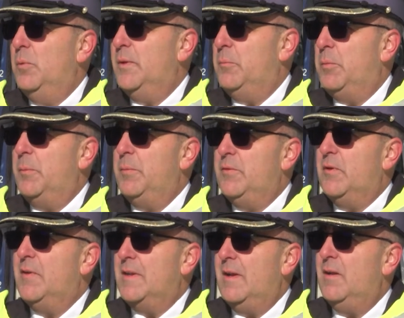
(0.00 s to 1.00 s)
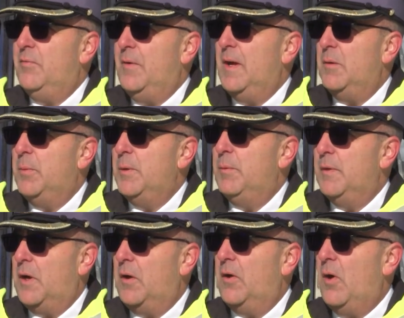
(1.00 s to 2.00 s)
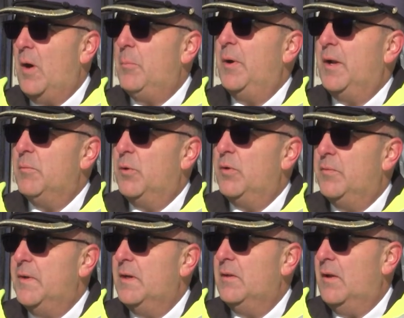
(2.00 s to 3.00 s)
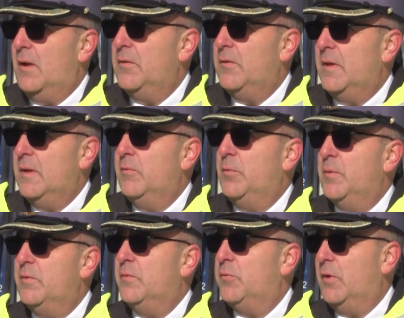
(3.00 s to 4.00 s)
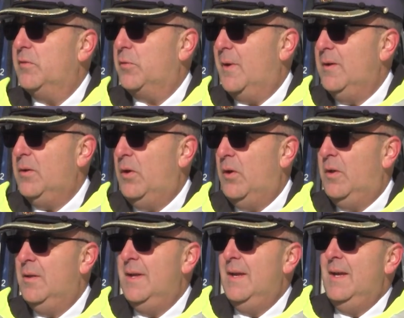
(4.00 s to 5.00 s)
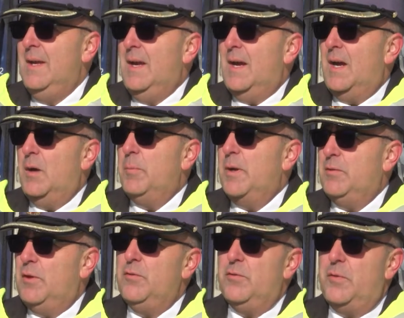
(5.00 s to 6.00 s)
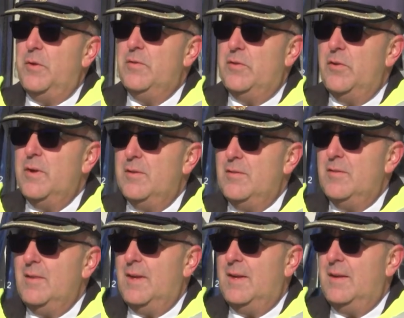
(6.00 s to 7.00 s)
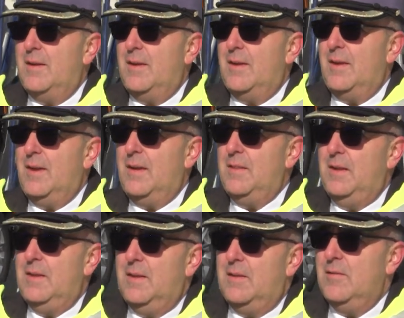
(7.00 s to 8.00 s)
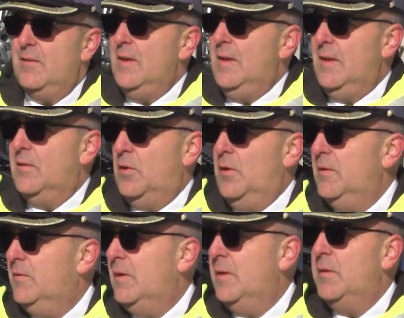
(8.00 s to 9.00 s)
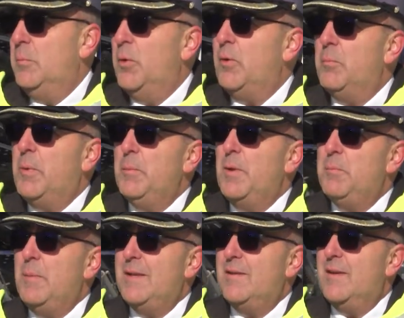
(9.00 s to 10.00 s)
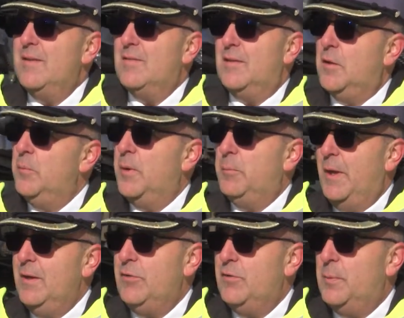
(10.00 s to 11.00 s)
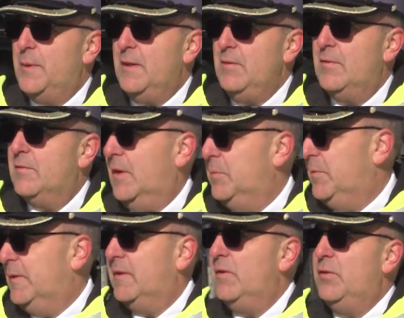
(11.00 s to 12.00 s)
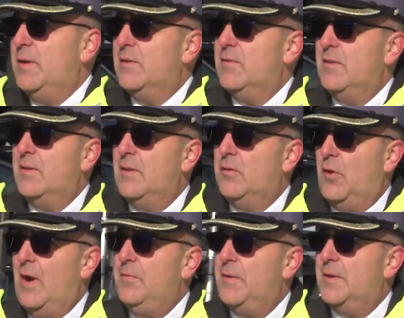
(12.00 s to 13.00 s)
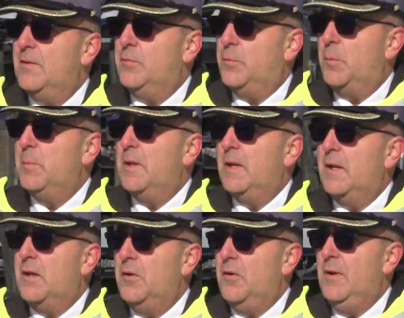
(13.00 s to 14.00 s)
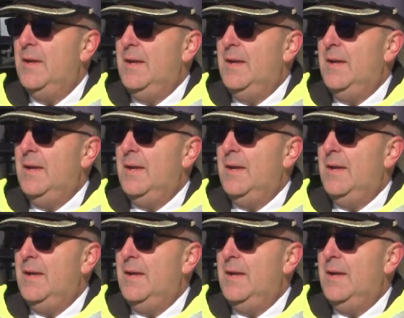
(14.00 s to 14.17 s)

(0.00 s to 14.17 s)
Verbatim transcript: with the purpose of identifying people that are operating a motor vehicle under the influence of drugs or alcohol. Uh, but it's also very serious, and uh, and I think that as long as the, the motoring public maintains a little bit of patience with us in times like this, you can see the traffic that's formulating here